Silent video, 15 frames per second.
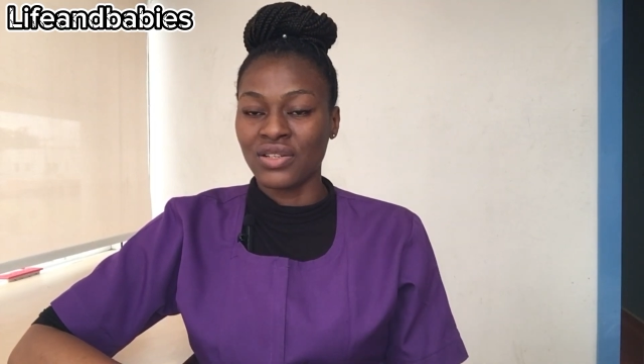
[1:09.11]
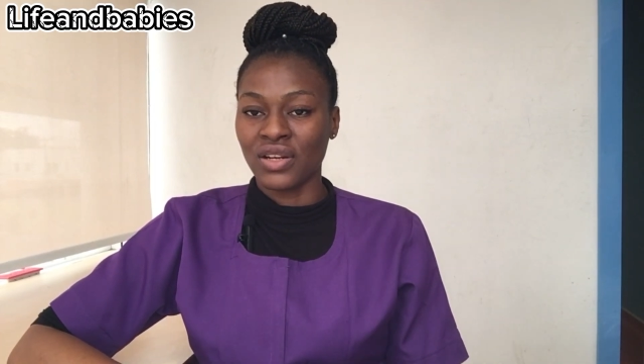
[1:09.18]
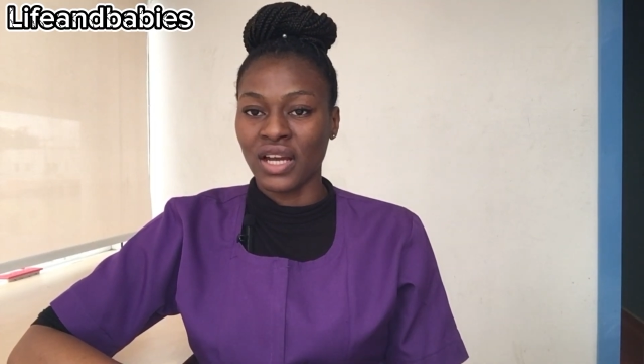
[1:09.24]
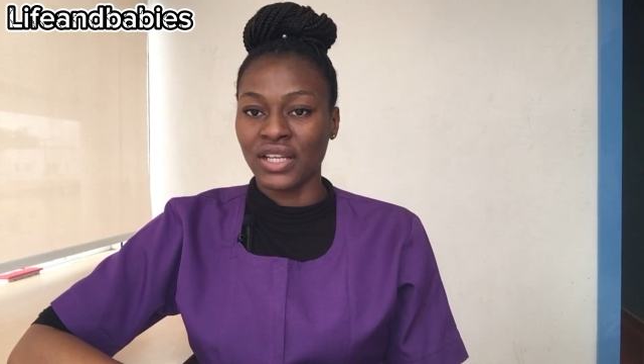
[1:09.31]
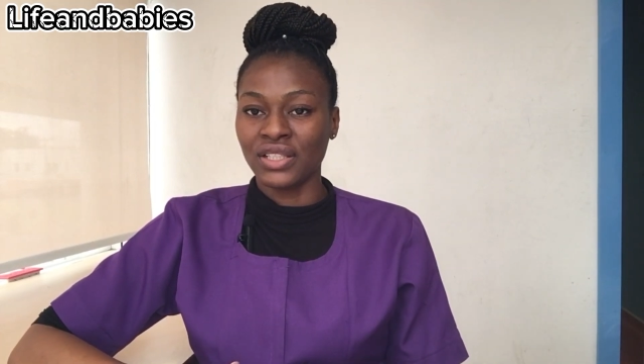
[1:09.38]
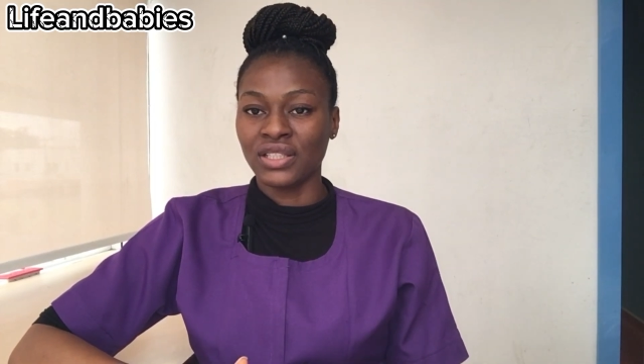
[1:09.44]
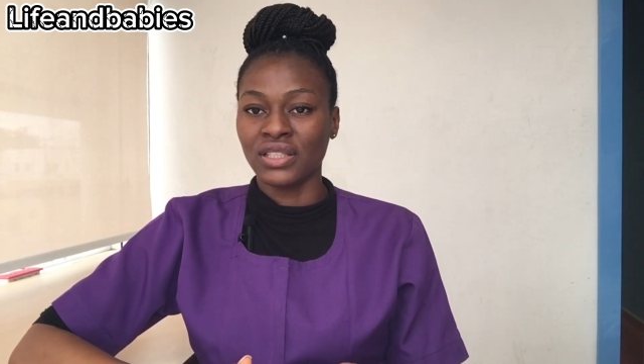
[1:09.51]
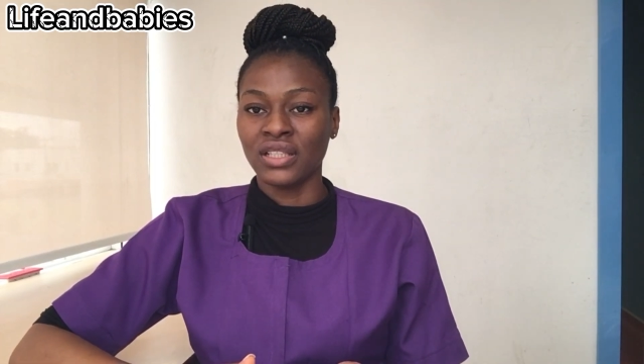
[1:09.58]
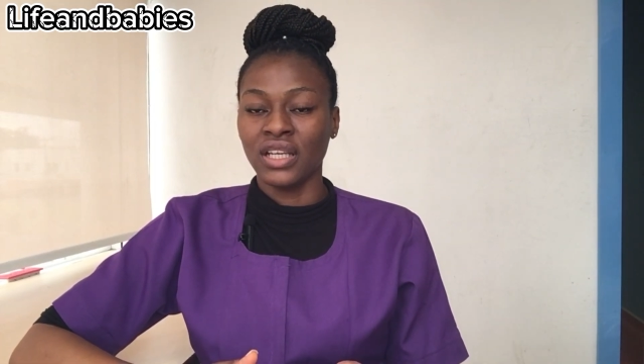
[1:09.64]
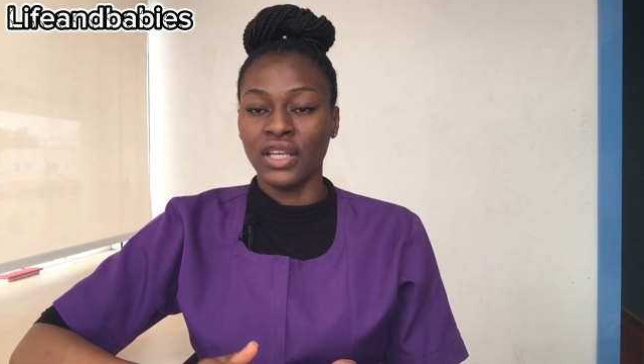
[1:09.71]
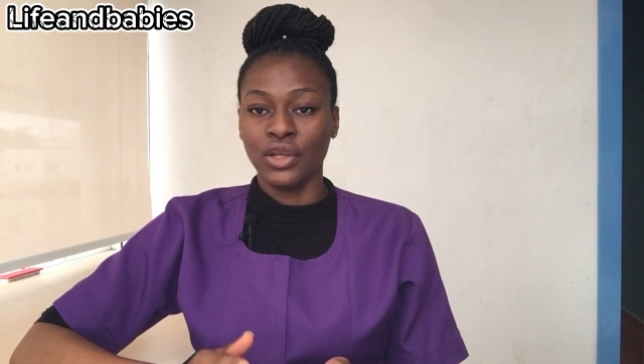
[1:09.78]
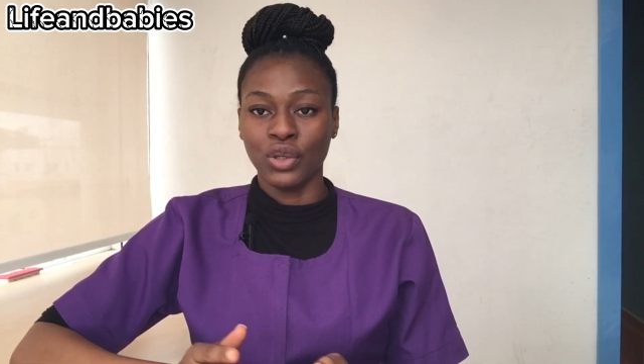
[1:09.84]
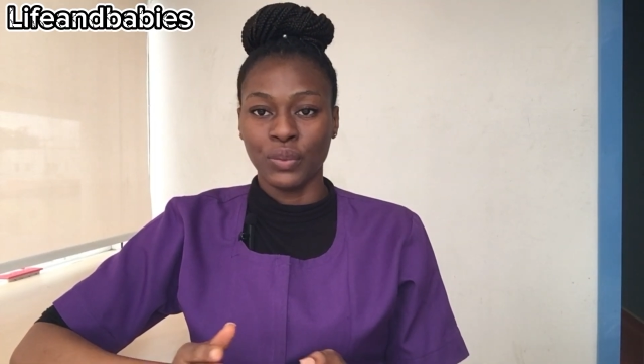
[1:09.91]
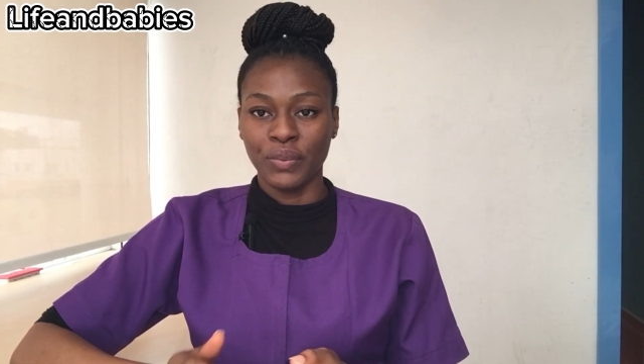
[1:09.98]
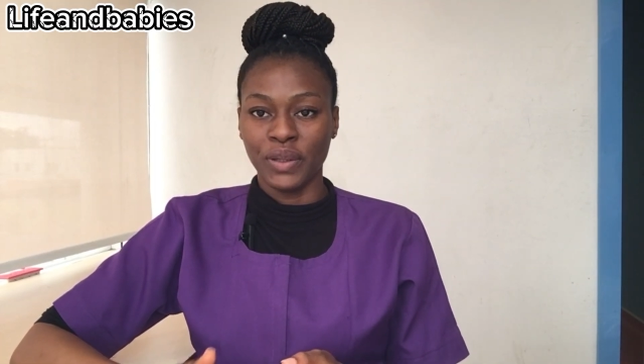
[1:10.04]
rash in
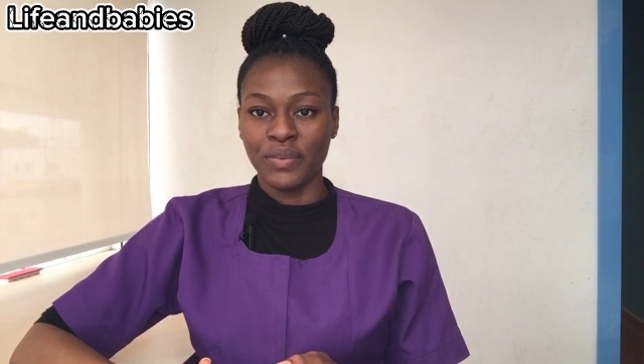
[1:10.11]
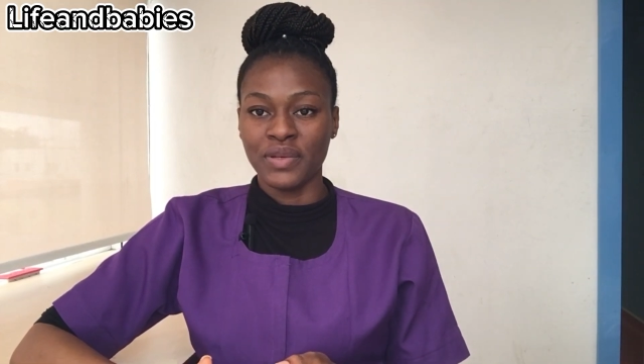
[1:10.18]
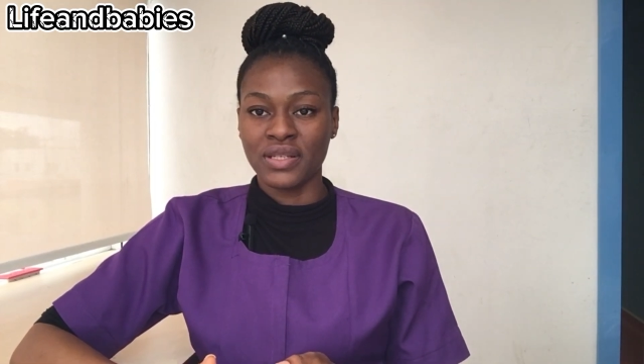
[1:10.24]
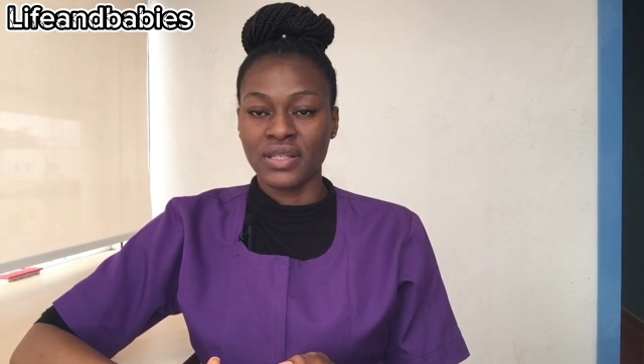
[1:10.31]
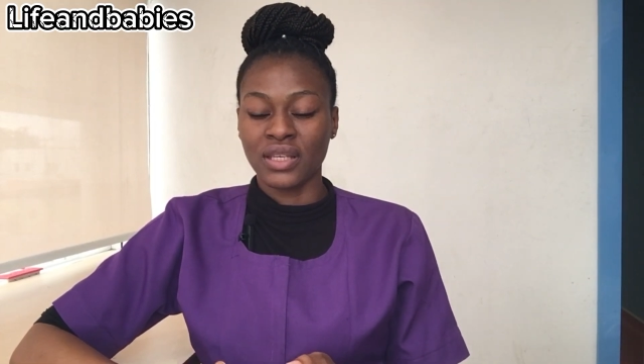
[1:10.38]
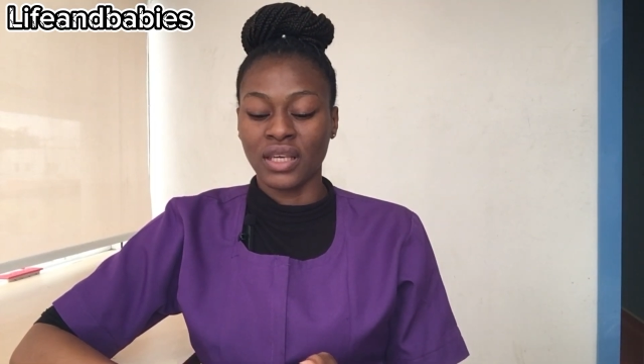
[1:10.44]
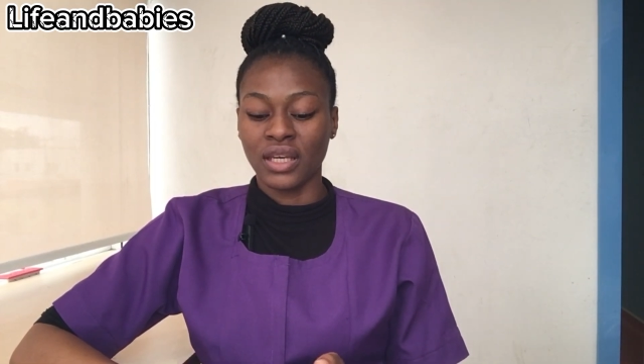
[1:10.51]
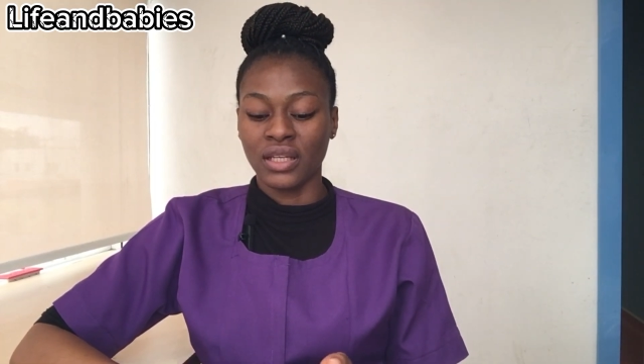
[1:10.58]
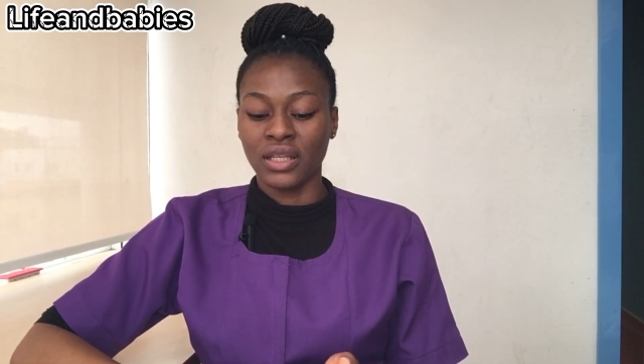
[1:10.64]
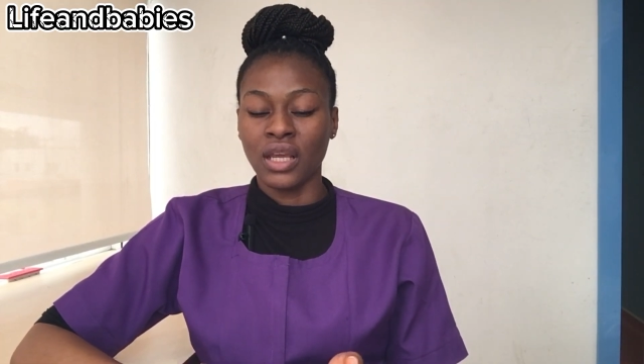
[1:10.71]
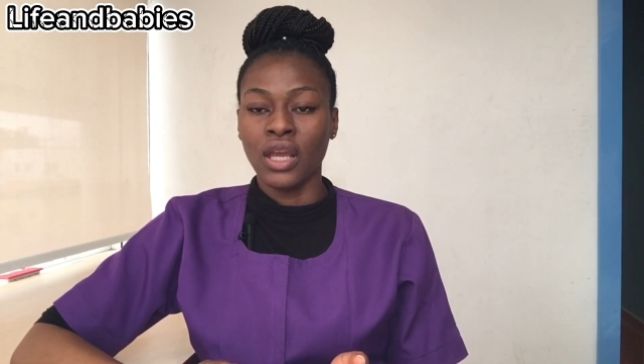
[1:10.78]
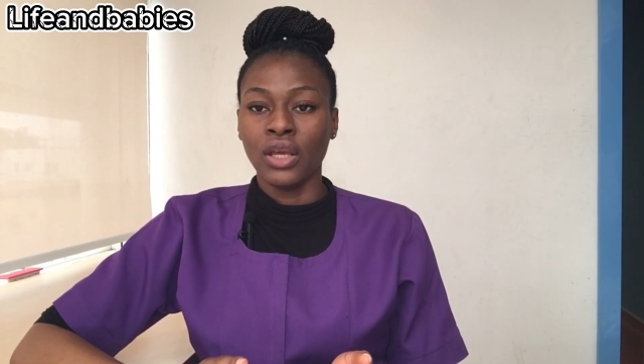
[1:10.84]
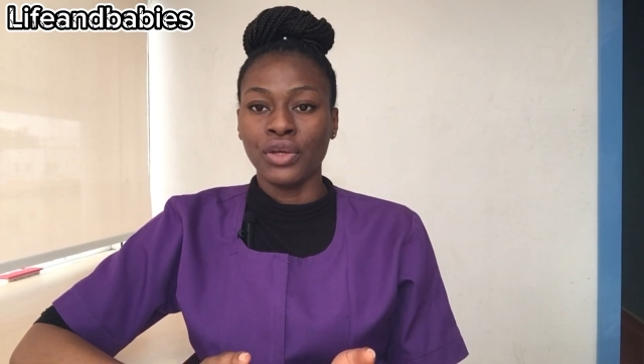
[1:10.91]
your baby's skin,